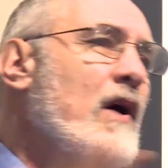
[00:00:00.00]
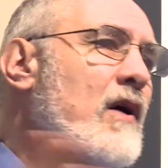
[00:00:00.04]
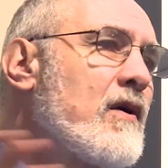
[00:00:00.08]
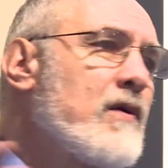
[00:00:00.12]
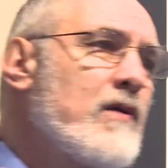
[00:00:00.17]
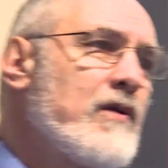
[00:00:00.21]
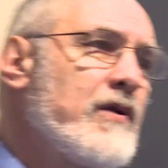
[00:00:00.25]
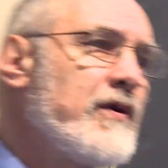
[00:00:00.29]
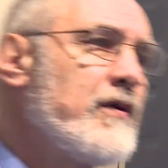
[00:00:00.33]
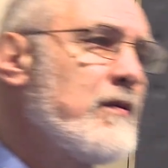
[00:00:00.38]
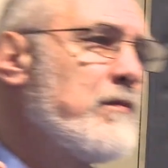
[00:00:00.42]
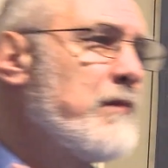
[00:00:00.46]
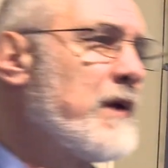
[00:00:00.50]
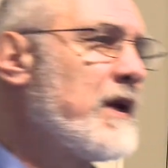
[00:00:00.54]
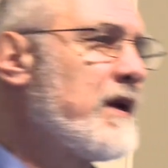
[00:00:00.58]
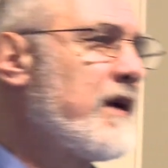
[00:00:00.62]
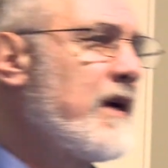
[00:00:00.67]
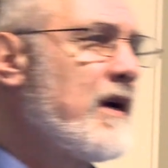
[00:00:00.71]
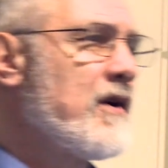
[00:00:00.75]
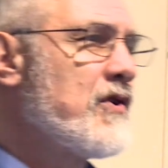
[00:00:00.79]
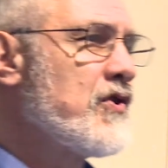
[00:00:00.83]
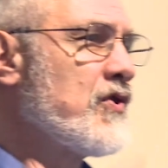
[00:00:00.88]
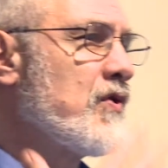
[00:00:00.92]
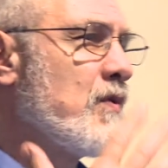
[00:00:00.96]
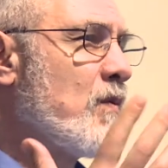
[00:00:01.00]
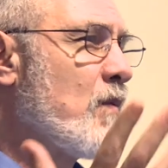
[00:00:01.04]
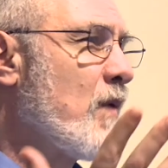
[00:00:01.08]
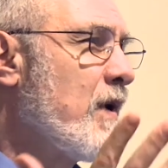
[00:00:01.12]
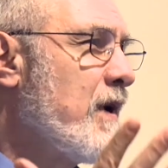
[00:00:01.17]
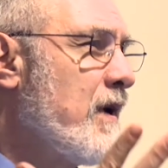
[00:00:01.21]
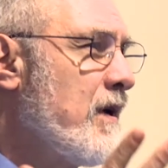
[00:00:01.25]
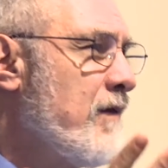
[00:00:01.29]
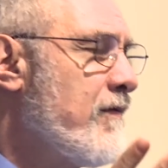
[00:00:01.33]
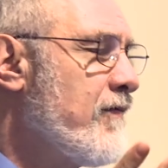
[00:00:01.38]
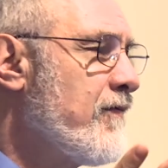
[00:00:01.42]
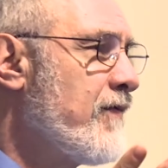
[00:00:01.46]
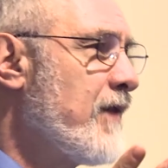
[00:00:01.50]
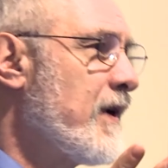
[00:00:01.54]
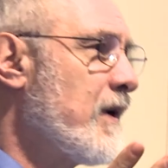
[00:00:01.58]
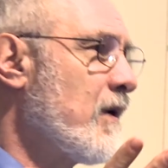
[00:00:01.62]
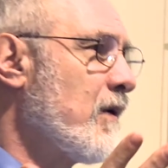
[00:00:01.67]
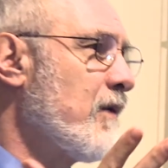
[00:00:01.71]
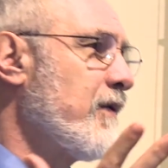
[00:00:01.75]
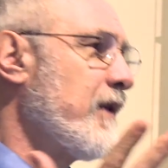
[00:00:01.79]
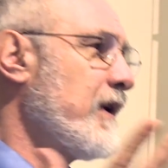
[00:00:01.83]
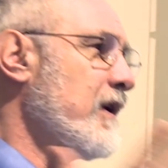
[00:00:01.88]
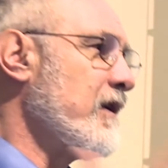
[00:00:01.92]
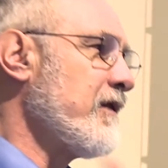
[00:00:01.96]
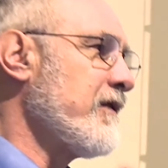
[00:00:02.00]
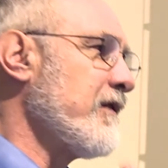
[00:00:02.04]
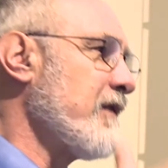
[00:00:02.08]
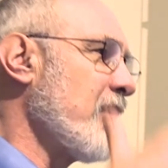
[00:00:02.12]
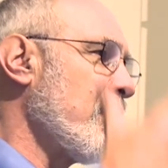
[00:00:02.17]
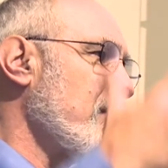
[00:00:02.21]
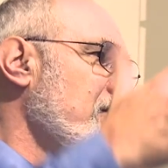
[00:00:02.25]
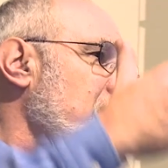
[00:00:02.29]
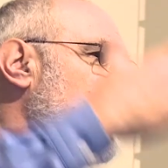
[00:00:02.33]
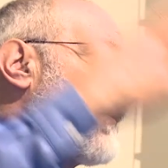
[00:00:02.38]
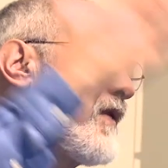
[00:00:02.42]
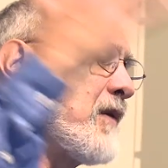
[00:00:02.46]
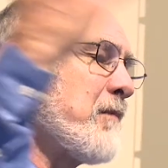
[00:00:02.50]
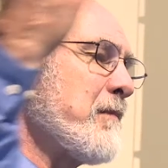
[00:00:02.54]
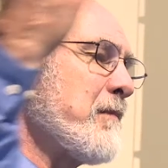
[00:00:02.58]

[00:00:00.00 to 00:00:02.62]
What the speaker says: utter humiliation when he failed the exam for the